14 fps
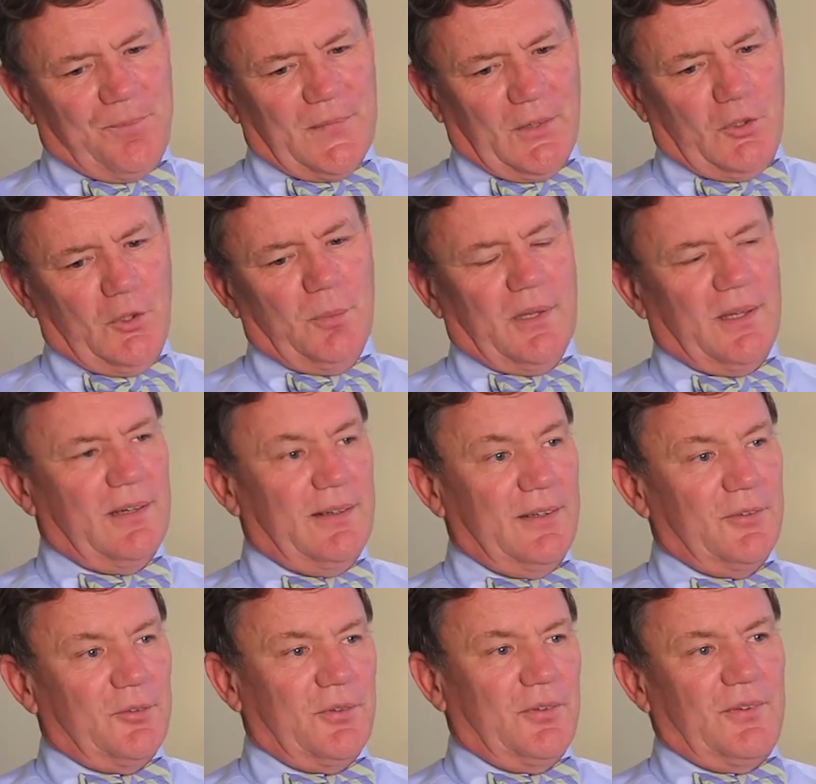accumulated
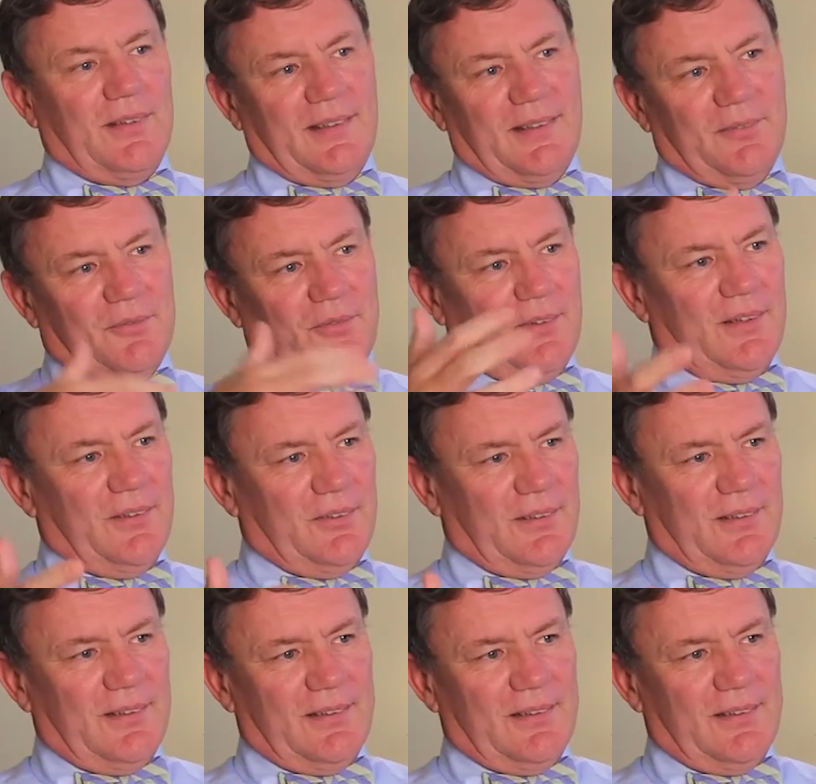interest and the inflation.